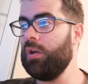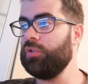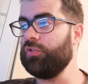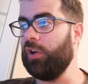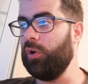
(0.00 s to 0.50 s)

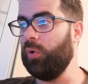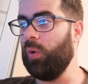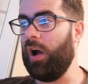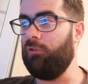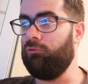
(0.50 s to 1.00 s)

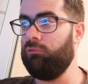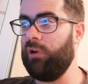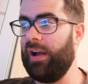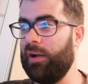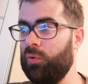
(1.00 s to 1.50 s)
So
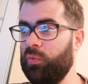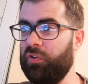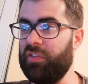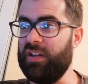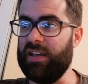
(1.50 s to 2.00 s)

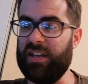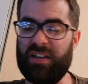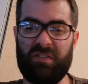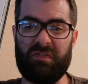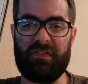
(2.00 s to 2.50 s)
around
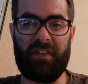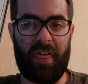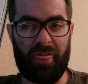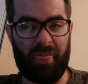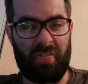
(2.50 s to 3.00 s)
the
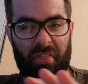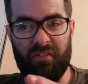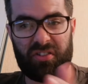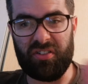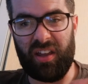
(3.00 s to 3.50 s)
5th,
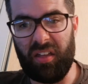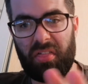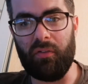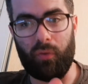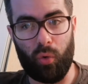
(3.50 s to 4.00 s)

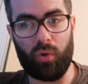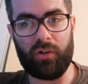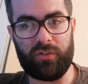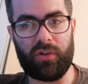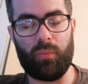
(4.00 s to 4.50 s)
6th of
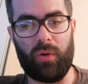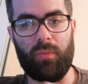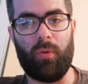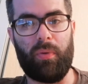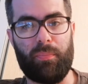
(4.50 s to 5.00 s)
August, we
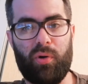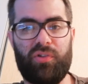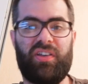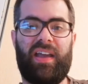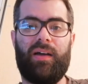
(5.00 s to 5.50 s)
will be
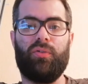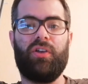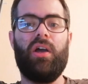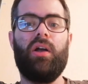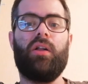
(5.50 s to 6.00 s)
putting out
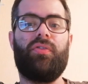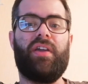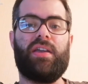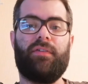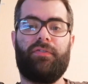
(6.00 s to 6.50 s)

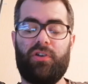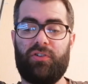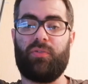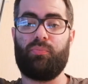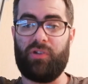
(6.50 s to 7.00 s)
the
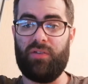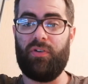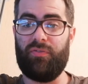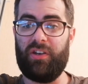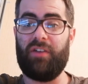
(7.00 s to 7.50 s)
first
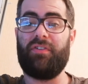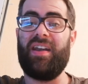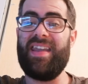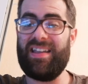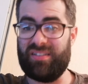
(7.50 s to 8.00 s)
preview video for
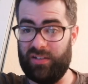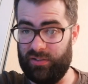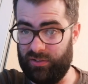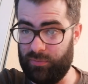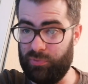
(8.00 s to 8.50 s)
next
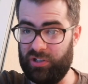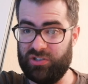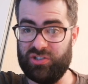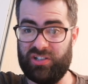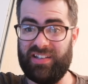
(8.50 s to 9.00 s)
season's
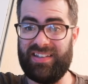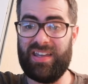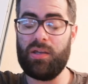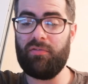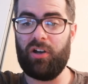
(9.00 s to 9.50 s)
Predictions League.
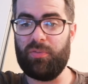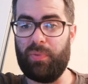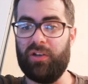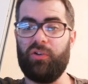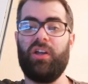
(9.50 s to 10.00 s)
Keep your eyes
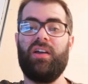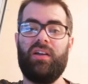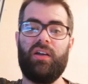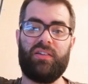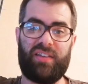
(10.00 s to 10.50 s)
peeled,
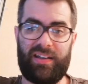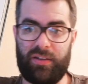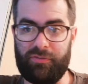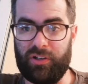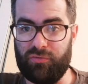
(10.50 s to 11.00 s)
tag
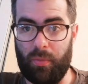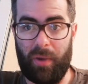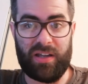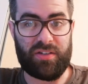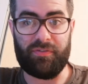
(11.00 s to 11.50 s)
your friends,
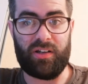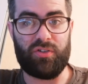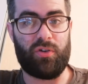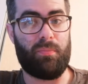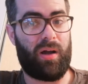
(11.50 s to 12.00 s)
remind your
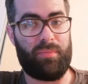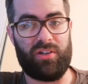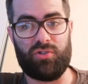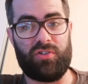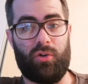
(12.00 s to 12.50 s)
friends who might be
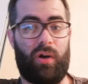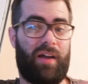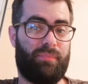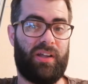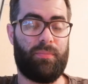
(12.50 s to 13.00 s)
interested or
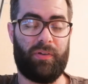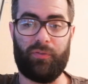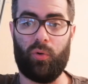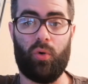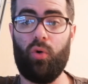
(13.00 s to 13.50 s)
have played
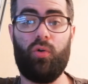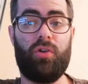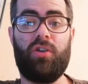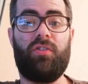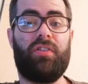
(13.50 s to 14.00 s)
before, or
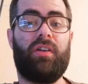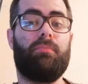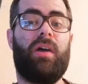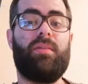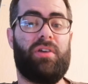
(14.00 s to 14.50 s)
who you think
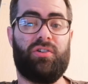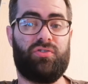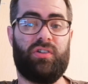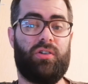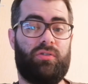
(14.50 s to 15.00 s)
may be
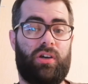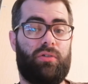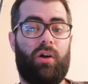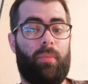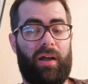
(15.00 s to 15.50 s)
interested who don't
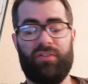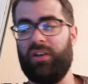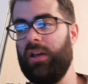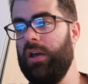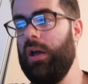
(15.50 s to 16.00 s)
know about it.